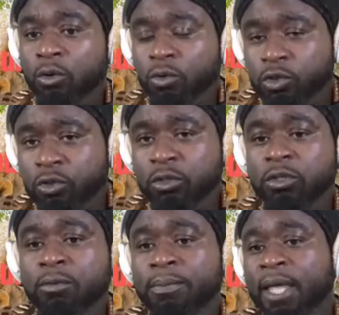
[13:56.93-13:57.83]
who
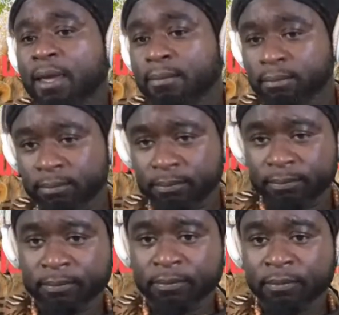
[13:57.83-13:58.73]
should you blame?
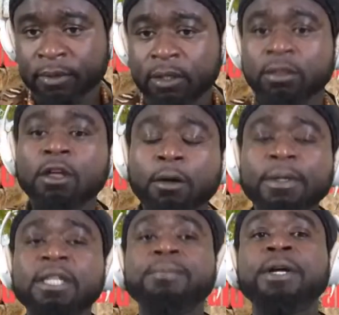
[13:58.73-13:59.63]

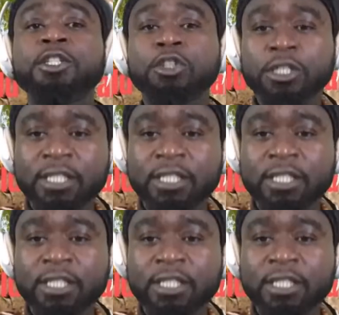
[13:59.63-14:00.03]
Nobody but